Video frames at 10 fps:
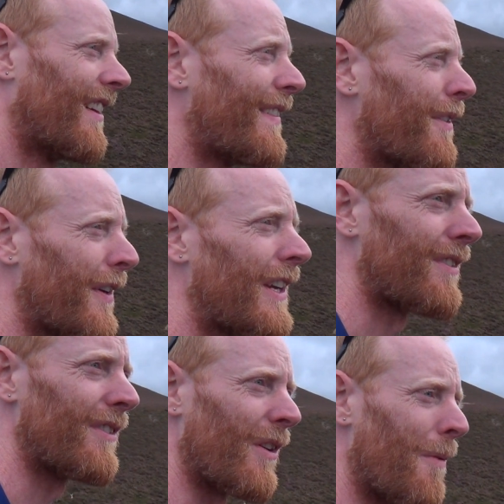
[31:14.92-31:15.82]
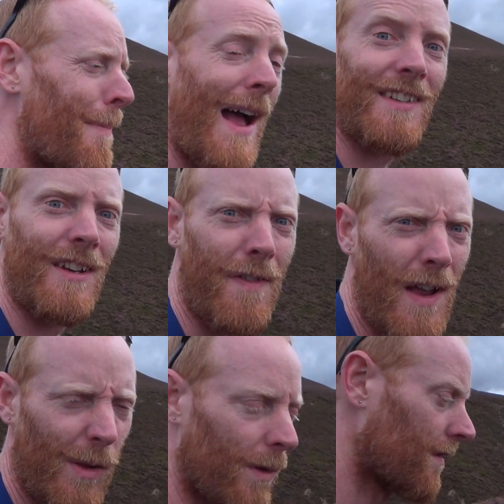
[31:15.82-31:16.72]
even if it isn't, you know, a massive
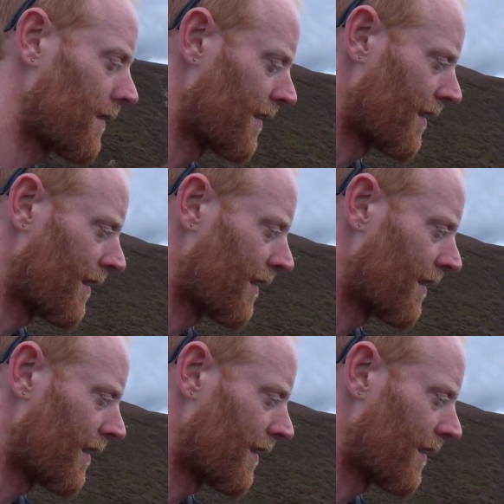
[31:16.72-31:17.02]
hill.